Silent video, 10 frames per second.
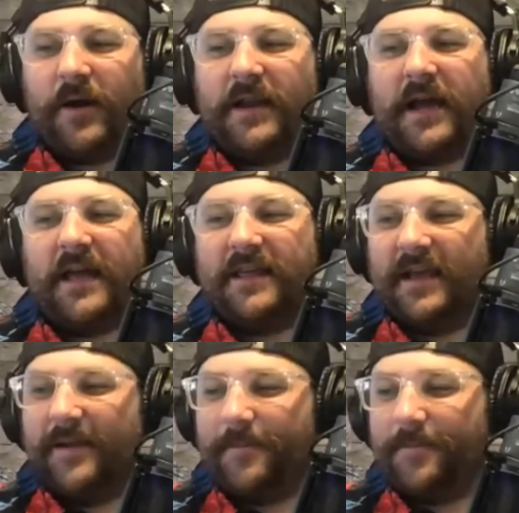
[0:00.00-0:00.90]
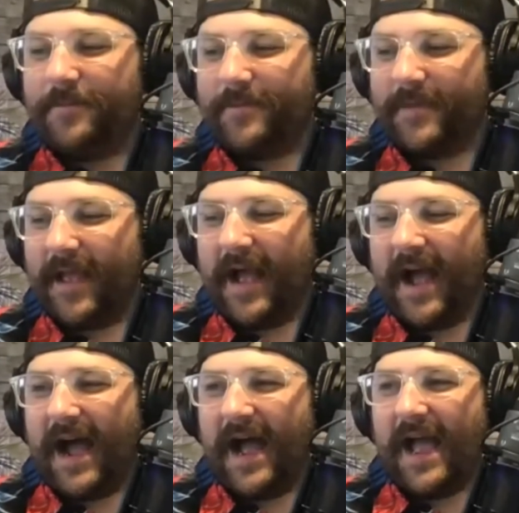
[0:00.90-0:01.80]
I'm going for them on the
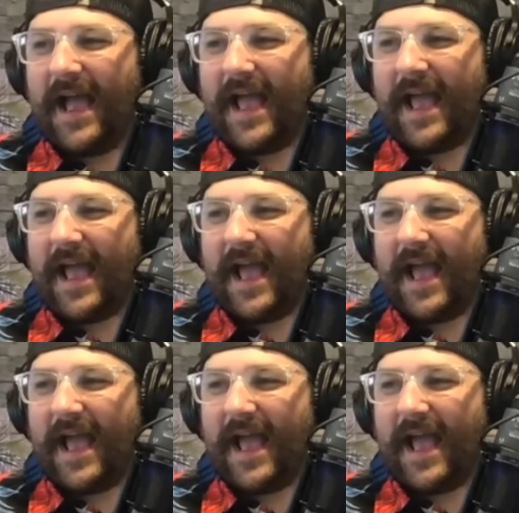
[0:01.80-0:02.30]
website, but I'm not going to